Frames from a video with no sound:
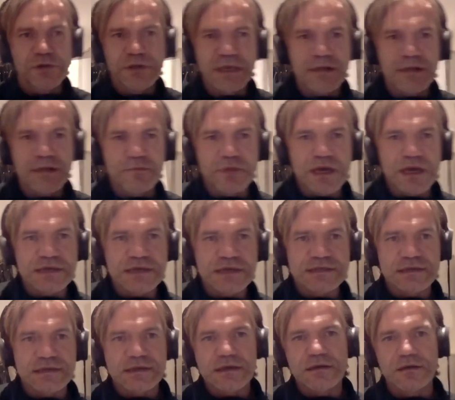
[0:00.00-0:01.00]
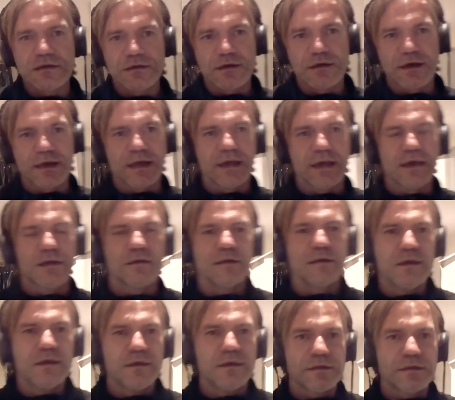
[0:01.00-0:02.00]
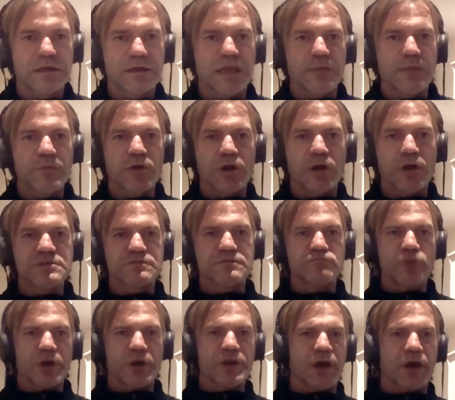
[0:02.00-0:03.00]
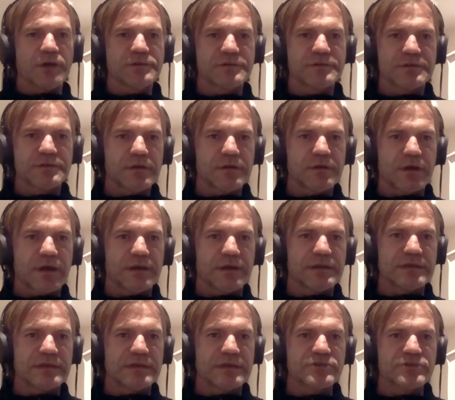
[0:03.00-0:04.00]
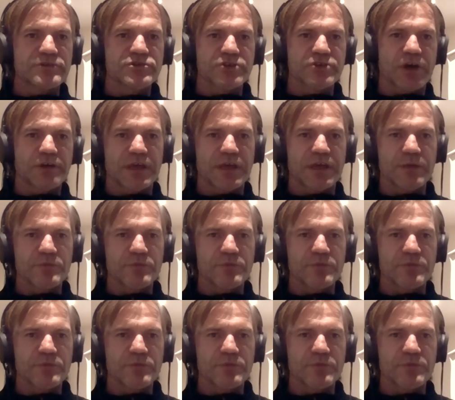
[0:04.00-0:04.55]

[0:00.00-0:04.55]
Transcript: game yesterday uh, the keeper comes running out and he didn't shout